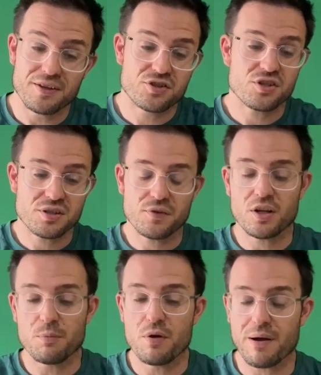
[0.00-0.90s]
It's just if
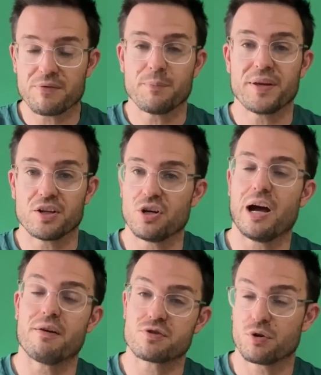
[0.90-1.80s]
you're gonna move up to bigger
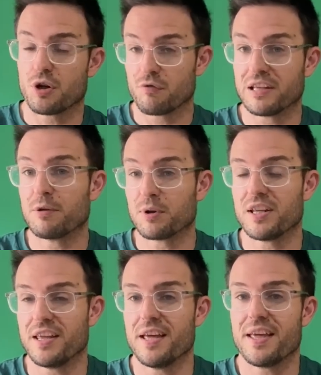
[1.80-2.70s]
knives or you really
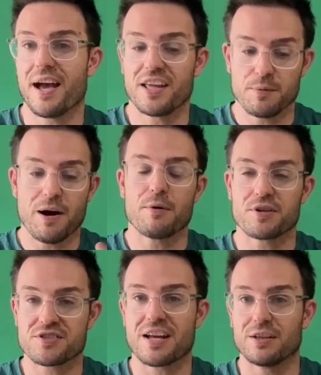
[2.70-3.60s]
wanna geek out, you might
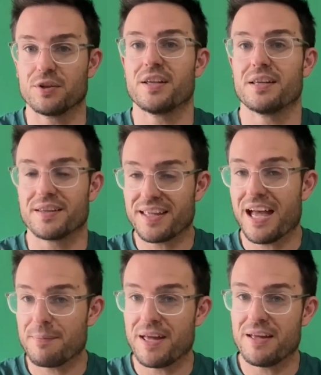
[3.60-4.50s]
wanna start looking at the
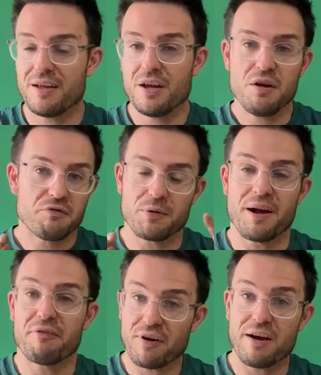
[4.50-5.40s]
KME for
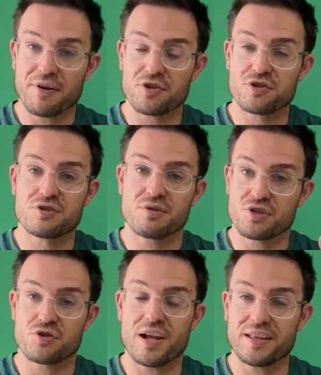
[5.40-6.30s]
about 500
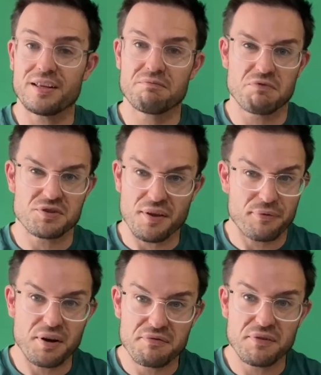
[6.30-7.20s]
Australian, what's that,
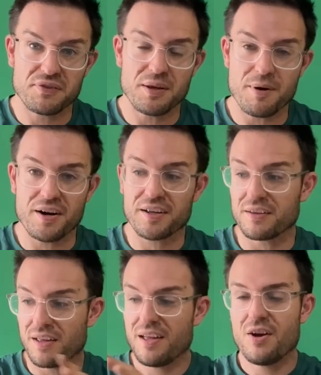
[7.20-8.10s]
350
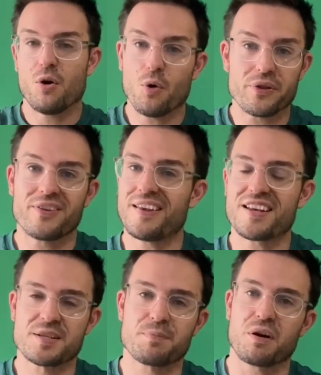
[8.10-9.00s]
American, or the
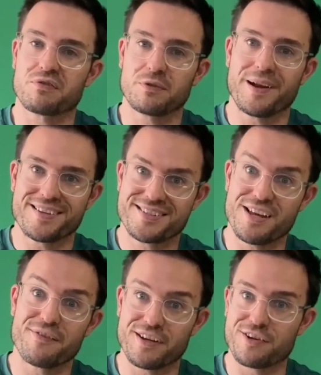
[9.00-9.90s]
TS Prof for about
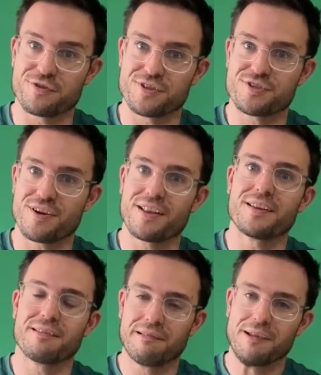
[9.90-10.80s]
700
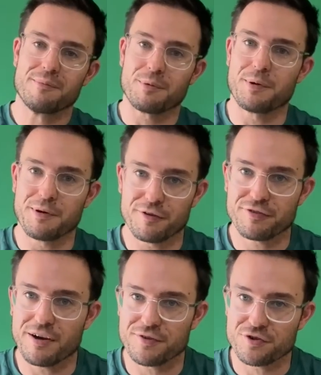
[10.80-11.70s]
Australian, probably about
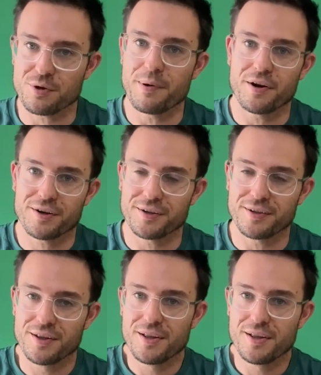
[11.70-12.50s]
500 American